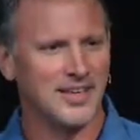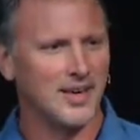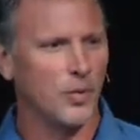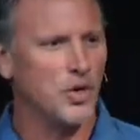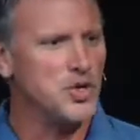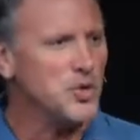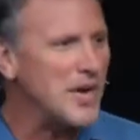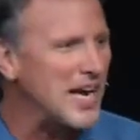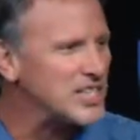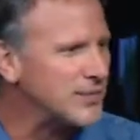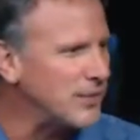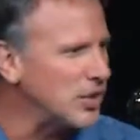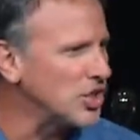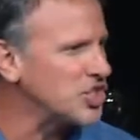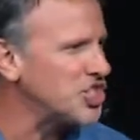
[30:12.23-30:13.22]
When you guys
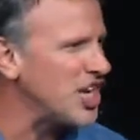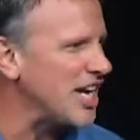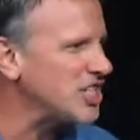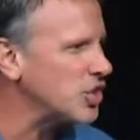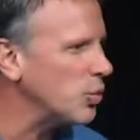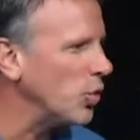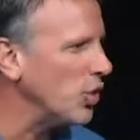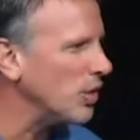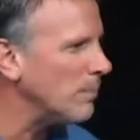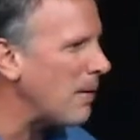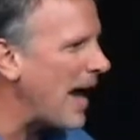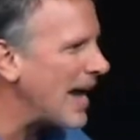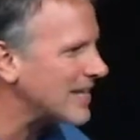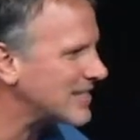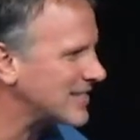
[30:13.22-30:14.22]
fill a change your world
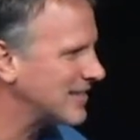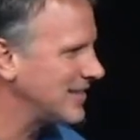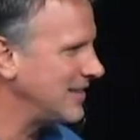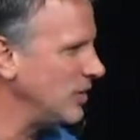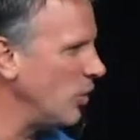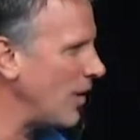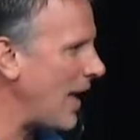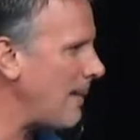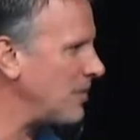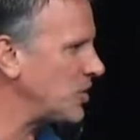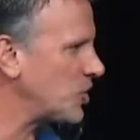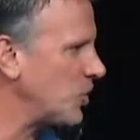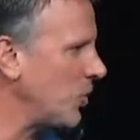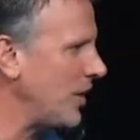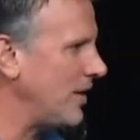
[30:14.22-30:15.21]
box, you know what happens
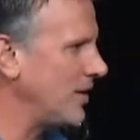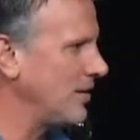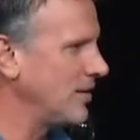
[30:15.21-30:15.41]
to it?